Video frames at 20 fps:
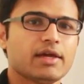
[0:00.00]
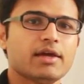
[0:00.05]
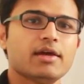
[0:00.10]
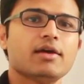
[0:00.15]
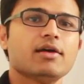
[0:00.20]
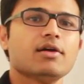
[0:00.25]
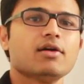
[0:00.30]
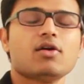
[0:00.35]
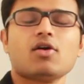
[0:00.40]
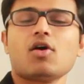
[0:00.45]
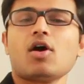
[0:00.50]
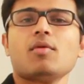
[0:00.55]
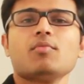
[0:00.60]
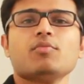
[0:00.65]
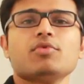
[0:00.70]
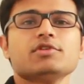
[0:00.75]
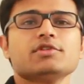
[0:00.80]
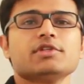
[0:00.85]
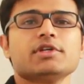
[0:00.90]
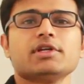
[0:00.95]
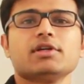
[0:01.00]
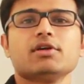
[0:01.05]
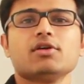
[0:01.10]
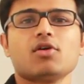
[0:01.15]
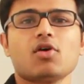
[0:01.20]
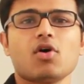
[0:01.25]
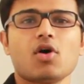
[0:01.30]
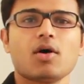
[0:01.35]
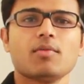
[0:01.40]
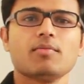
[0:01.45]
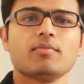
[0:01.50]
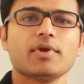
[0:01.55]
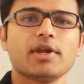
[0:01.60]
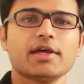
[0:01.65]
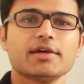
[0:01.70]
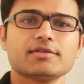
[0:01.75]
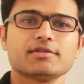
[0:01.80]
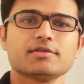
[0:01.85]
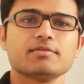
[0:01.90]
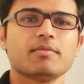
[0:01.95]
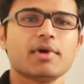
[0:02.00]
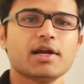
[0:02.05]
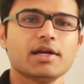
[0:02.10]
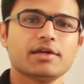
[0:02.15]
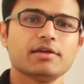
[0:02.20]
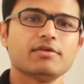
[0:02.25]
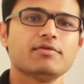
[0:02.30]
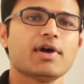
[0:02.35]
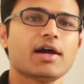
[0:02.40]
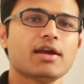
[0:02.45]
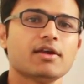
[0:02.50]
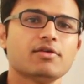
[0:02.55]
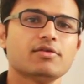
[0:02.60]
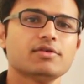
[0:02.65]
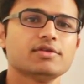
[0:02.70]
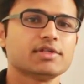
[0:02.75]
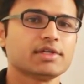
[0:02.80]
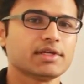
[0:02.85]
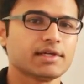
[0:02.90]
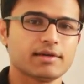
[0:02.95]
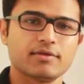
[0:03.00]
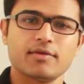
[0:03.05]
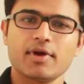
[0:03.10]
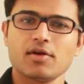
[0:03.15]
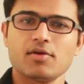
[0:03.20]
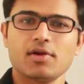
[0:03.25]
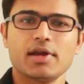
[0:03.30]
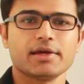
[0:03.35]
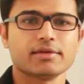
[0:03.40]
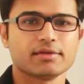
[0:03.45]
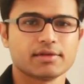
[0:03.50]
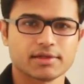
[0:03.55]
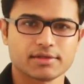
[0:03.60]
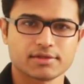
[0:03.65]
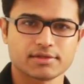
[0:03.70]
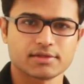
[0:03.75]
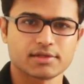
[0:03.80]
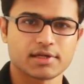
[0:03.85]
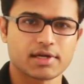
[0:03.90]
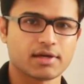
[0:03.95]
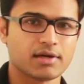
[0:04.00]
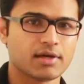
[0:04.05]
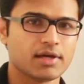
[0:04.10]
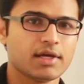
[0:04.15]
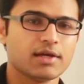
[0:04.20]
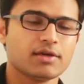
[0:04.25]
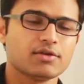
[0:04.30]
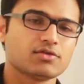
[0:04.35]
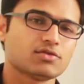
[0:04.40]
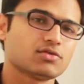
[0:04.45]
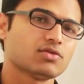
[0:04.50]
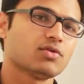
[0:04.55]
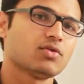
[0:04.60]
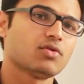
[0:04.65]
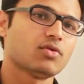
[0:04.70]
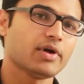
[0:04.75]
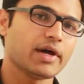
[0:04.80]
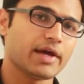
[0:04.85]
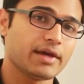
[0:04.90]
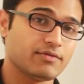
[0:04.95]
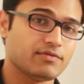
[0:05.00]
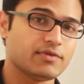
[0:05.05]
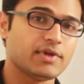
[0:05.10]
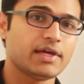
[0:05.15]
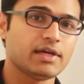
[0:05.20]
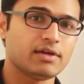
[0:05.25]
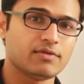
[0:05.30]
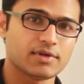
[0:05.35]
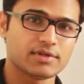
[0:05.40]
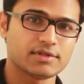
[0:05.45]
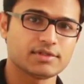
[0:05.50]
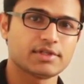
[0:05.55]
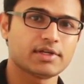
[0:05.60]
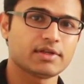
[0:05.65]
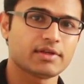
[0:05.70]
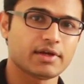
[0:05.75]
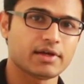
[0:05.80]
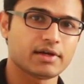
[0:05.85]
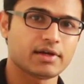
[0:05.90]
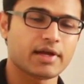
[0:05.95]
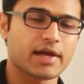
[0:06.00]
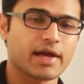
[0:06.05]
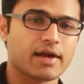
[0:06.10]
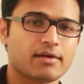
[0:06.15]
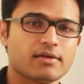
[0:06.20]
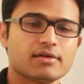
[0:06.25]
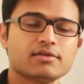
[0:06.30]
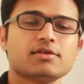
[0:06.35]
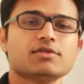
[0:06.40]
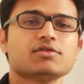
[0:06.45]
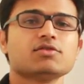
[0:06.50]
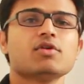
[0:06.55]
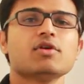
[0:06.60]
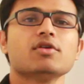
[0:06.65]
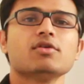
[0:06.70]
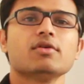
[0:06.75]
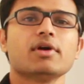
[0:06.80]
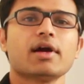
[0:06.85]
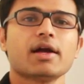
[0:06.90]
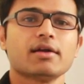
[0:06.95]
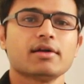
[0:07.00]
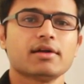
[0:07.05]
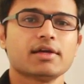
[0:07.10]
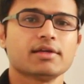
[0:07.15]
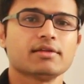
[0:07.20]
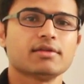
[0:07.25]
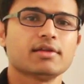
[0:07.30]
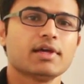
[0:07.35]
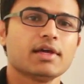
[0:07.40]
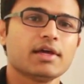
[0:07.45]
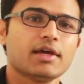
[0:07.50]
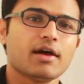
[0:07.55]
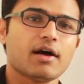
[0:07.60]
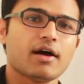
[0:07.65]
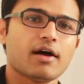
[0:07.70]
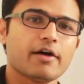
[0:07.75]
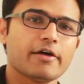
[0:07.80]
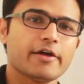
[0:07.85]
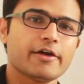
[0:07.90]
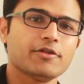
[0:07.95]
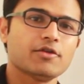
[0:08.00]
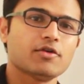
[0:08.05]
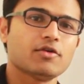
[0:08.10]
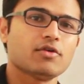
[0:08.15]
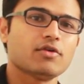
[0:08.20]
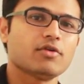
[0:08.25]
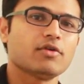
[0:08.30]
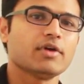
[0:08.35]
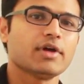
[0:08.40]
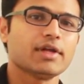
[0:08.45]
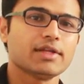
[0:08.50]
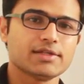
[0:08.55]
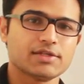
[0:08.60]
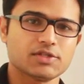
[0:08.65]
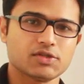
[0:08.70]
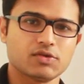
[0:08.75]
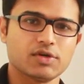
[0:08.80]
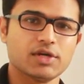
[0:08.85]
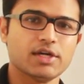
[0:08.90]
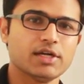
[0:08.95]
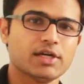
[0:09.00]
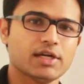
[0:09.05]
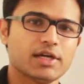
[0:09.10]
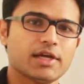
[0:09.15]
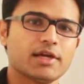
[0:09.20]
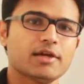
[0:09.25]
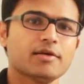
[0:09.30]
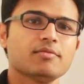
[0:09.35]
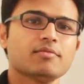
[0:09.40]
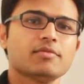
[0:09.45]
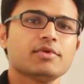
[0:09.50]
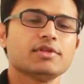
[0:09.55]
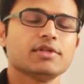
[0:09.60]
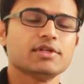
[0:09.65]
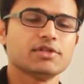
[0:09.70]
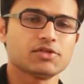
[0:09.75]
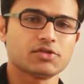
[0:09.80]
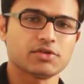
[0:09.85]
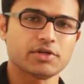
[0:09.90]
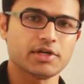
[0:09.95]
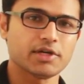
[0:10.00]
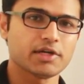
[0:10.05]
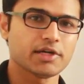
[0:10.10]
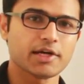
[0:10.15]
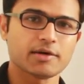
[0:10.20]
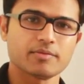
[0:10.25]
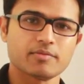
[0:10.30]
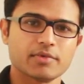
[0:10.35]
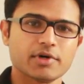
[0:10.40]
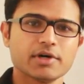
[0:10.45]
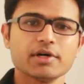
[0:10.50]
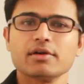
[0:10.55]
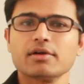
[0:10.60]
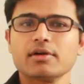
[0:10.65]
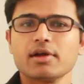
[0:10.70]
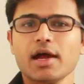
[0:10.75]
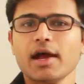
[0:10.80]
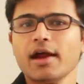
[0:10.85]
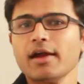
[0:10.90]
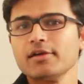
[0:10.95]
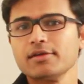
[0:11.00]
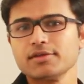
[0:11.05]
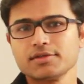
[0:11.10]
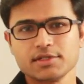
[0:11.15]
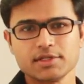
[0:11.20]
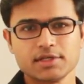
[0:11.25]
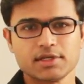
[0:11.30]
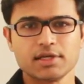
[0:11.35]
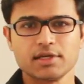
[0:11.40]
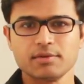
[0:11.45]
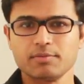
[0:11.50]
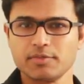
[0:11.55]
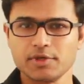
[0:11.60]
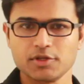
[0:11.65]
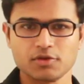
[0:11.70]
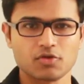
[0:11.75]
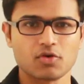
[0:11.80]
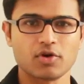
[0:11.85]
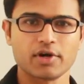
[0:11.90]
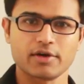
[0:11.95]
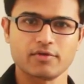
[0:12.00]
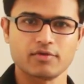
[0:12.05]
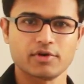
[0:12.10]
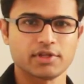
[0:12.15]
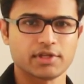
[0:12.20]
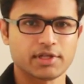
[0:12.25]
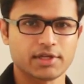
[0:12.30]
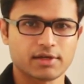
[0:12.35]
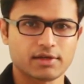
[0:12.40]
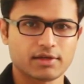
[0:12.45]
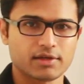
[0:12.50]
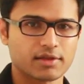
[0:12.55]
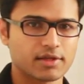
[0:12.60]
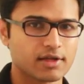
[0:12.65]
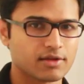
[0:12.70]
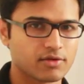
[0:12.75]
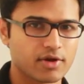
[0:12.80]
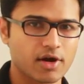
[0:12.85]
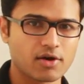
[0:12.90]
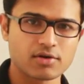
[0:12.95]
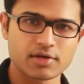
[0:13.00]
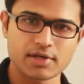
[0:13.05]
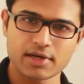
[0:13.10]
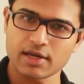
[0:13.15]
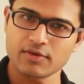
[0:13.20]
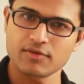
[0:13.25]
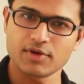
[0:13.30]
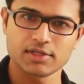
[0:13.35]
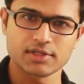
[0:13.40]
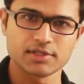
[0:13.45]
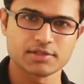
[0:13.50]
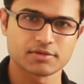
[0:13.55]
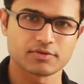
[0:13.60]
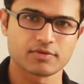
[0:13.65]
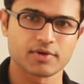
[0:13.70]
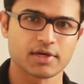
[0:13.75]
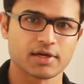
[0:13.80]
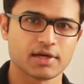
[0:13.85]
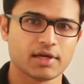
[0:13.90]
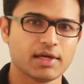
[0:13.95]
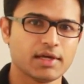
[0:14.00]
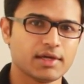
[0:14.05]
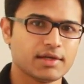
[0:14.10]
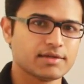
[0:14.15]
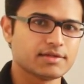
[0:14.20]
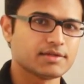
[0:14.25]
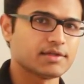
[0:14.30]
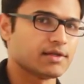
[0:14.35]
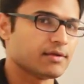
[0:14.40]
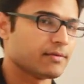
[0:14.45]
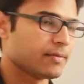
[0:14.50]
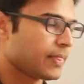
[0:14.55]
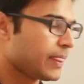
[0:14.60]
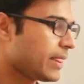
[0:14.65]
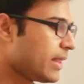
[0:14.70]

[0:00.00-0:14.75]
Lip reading: A composite, complex, multi-valued, single value, like this, right? So if they even say that address is going to contain street name, the street number and city, pin code, everything, then you have to derive it this way. See,